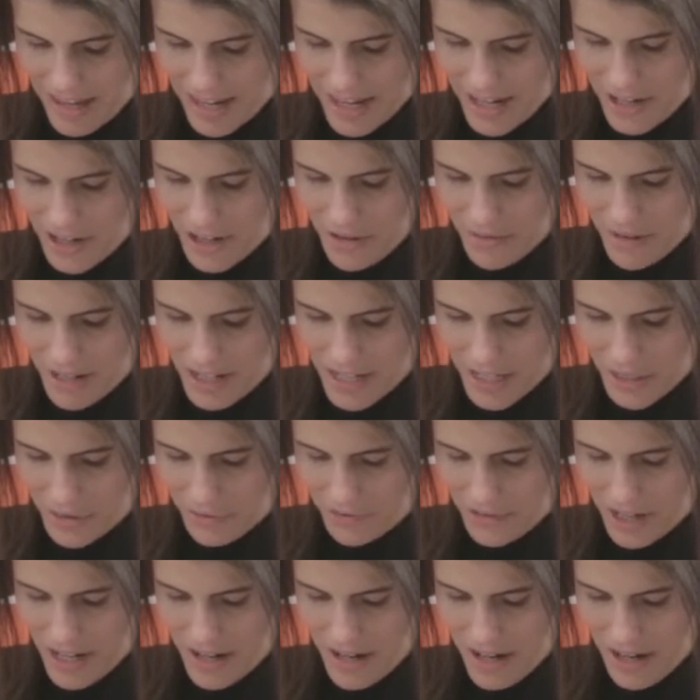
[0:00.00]
You know what? It's
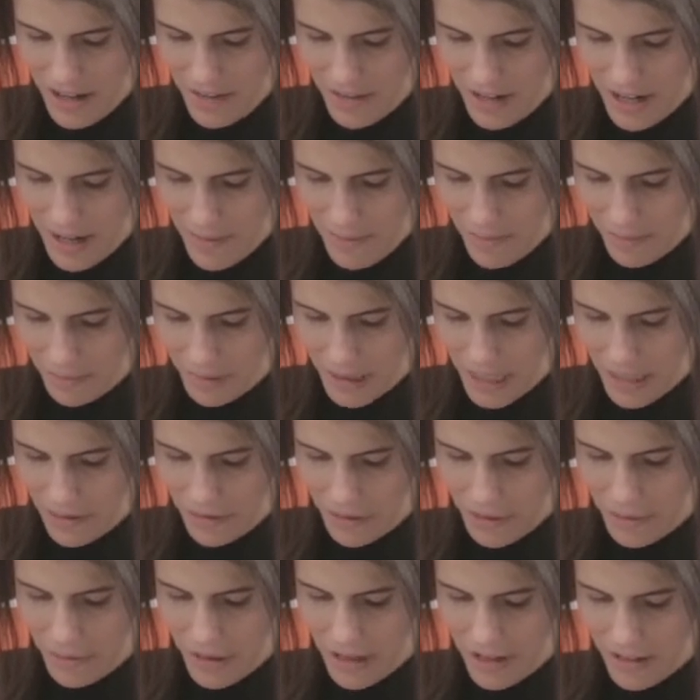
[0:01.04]
fun now that I'm playing
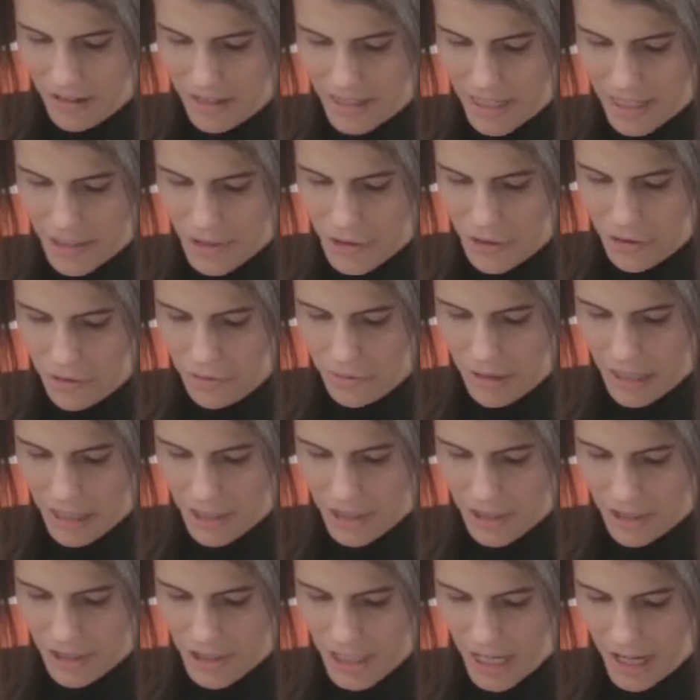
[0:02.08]
with the wire because I do
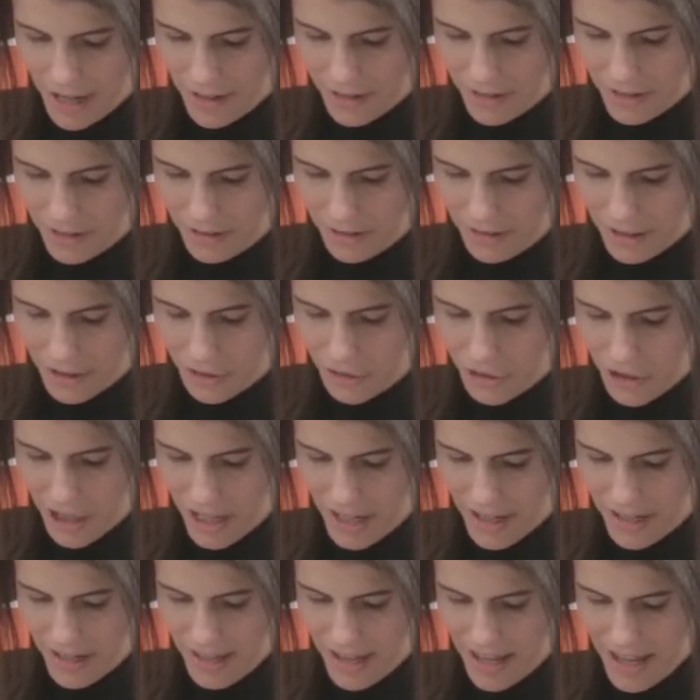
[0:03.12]
watch your channel a
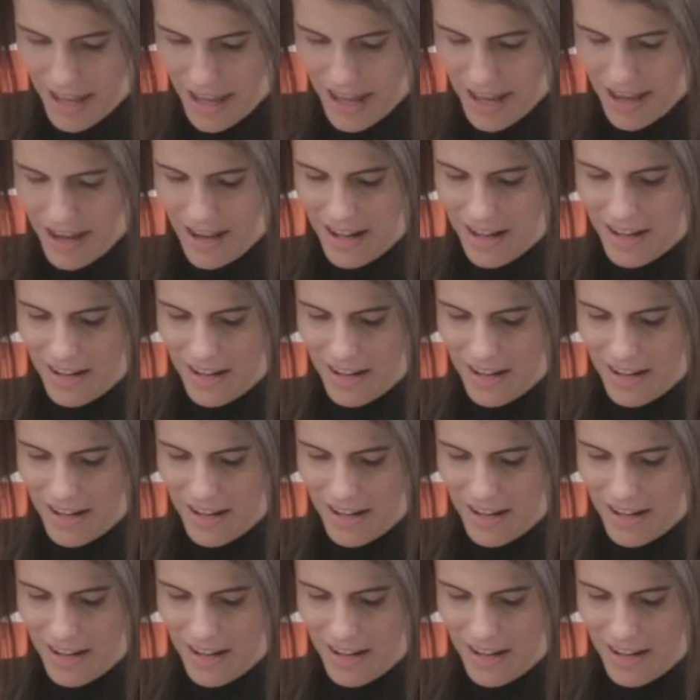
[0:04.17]
lot, and